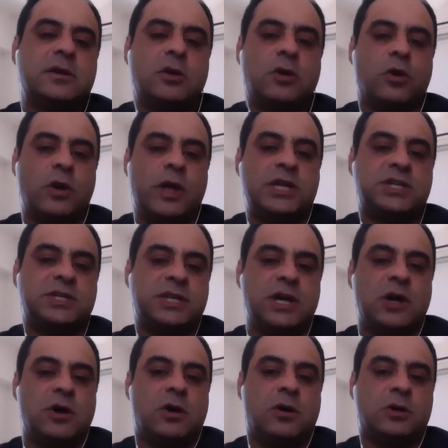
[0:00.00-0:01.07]
knowledge
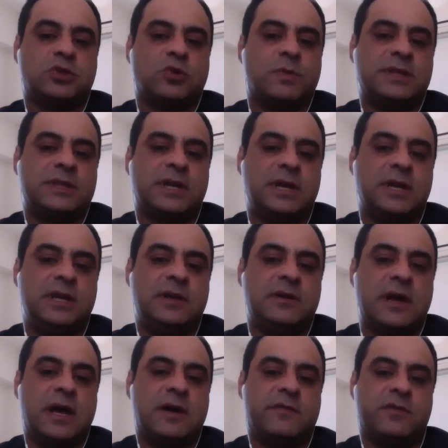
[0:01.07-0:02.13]
automatically
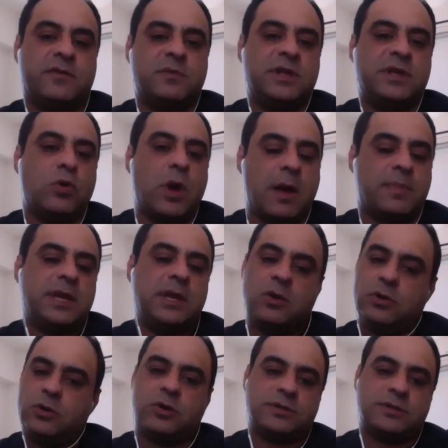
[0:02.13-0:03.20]
from the web
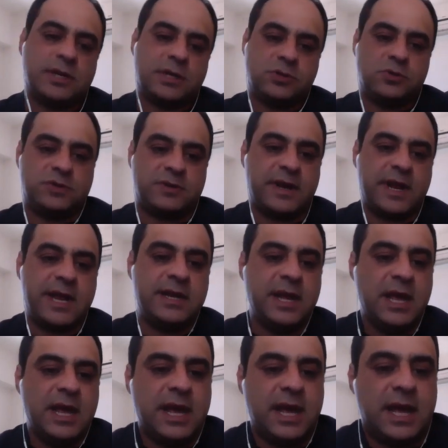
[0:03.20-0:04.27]
in order to train
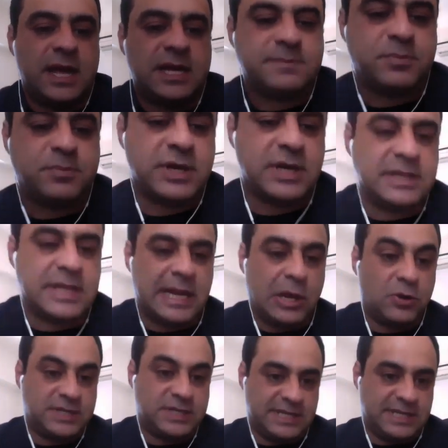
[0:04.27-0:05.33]
a spoken
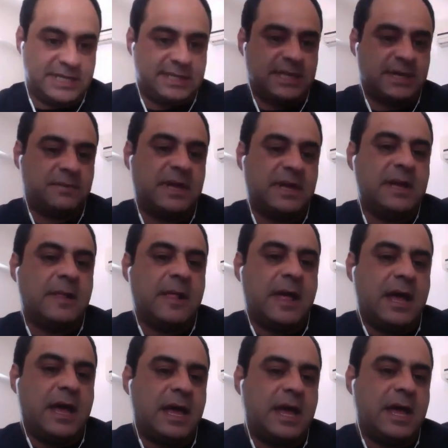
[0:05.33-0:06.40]
dialogue system.
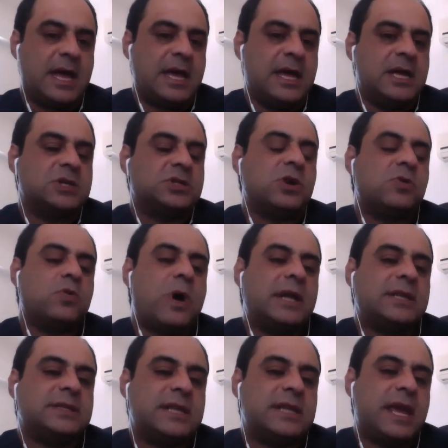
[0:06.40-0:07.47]
So
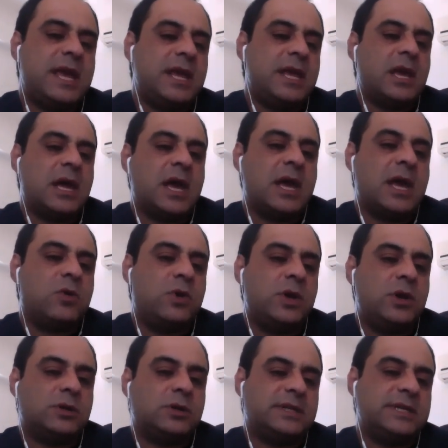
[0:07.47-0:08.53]
one day we
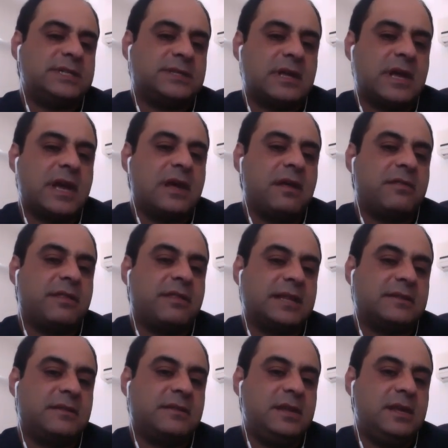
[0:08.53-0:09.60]
noticed
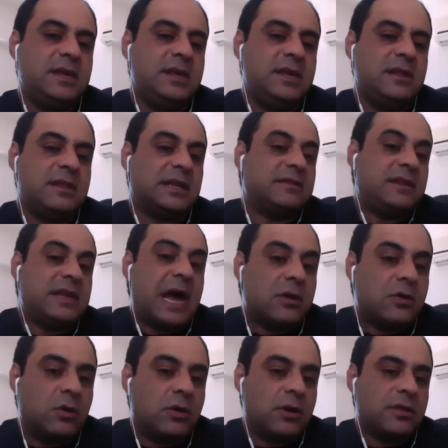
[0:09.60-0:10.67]
that the
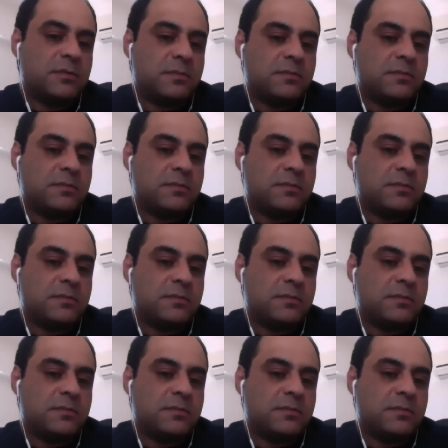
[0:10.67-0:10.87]
algorithm